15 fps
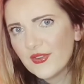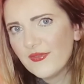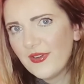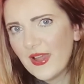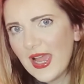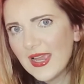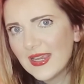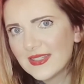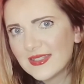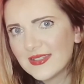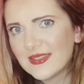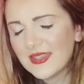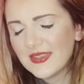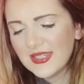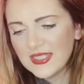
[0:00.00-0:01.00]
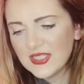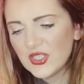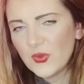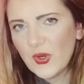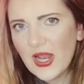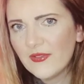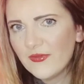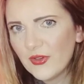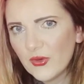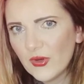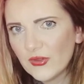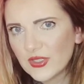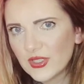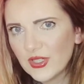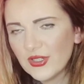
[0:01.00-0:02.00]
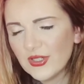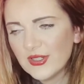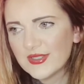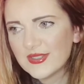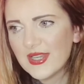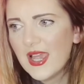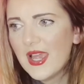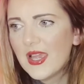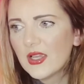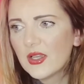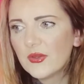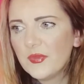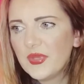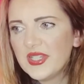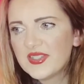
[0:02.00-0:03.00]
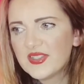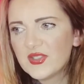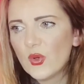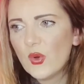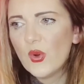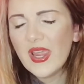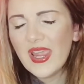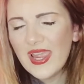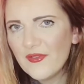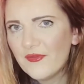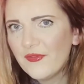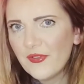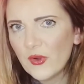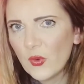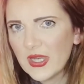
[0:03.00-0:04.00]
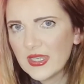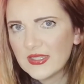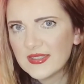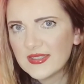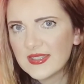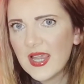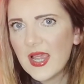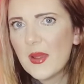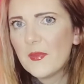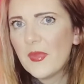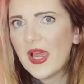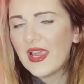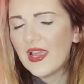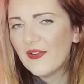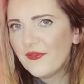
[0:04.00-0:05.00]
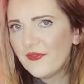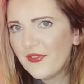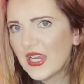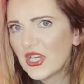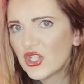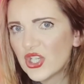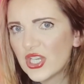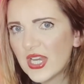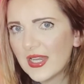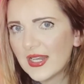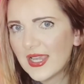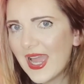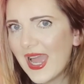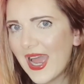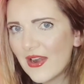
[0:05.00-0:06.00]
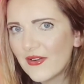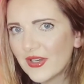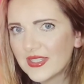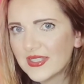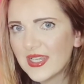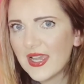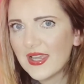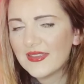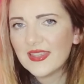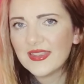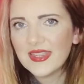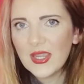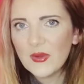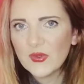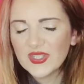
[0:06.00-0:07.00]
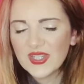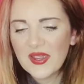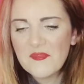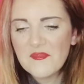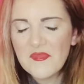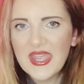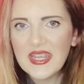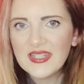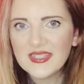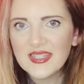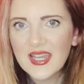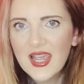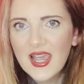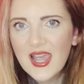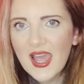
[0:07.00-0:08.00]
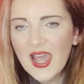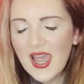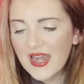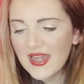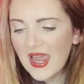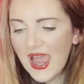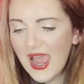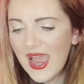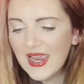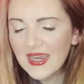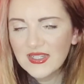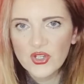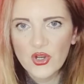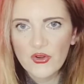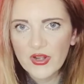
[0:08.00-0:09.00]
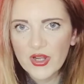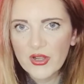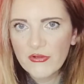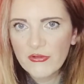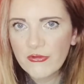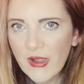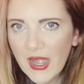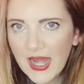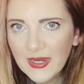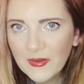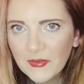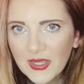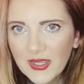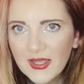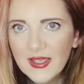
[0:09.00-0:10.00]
fact that these 12-year-old girls could be so influenced by a fictional character that they would commit an act or a crime